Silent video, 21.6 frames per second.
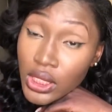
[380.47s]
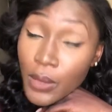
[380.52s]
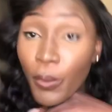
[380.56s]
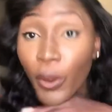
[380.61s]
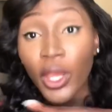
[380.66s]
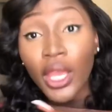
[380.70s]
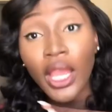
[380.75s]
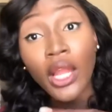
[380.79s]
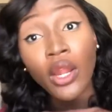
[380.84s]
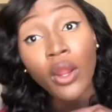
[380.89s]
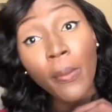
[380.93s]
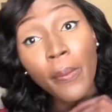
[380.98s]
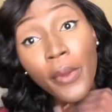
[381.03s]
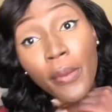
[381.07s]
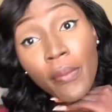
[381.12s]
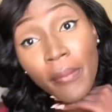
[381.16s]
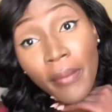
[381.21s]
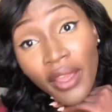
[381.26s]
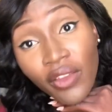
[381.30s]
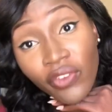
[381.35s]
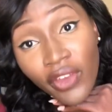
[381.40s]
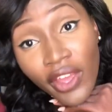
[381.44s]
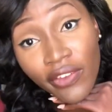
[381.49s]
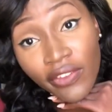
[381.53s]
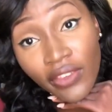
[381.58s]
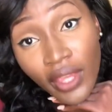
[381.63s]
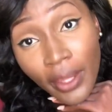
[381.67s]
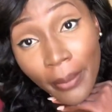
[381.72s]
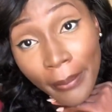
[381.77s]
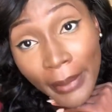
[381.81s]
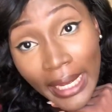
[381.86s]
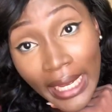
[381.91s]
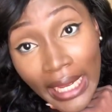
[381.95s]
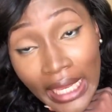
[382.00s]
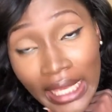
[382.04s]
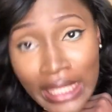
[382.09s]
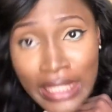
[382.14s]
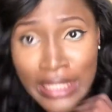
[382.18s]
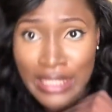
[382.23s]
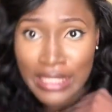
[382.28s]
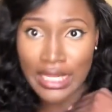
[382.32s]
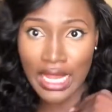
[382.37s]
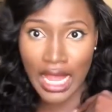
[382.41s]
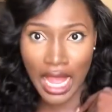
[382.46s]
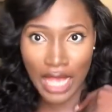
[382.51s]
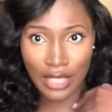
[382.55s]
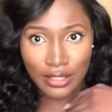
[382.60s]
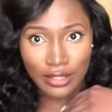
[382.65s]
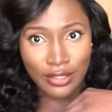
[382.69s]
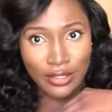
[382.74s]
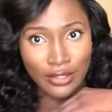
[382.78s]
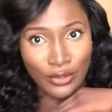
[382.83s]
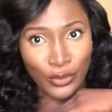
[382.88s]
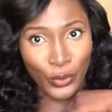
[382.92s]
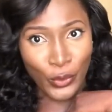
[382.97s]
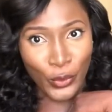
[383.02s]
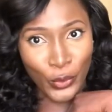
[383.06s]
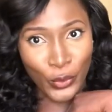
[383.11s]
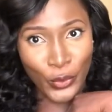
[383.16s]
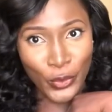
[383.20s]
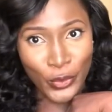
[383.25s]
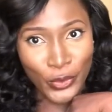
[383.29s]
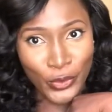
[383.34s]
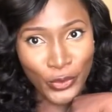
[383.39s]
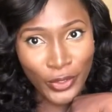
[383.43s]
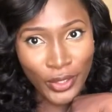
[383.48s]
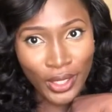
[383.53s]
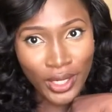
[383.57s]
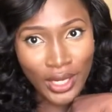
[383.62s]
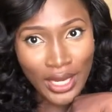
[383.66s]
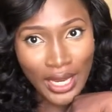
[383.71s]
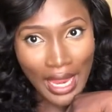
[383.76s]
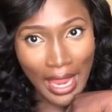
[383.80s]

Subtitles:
but you cannot pay me my 5k back. Is that so?